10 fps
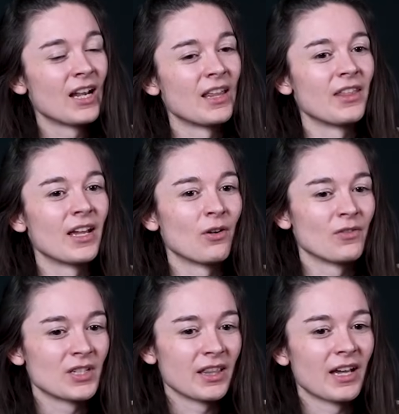And then
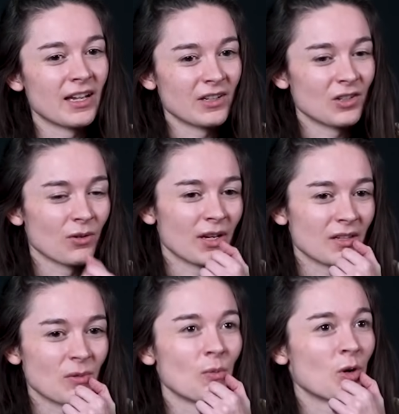obviously that issue
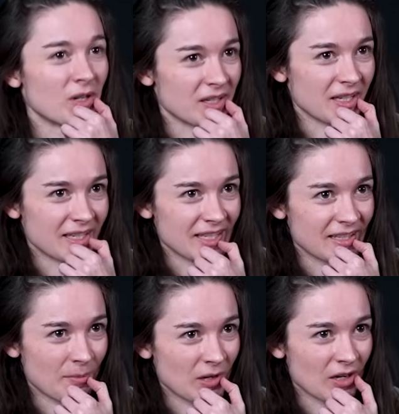is, well, what is this
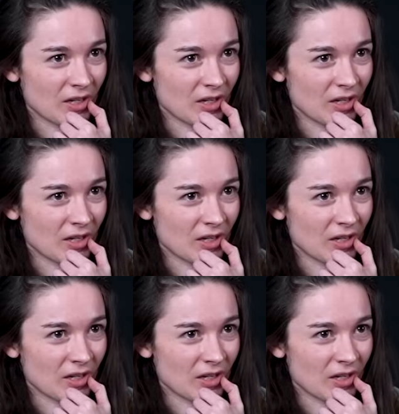Islamic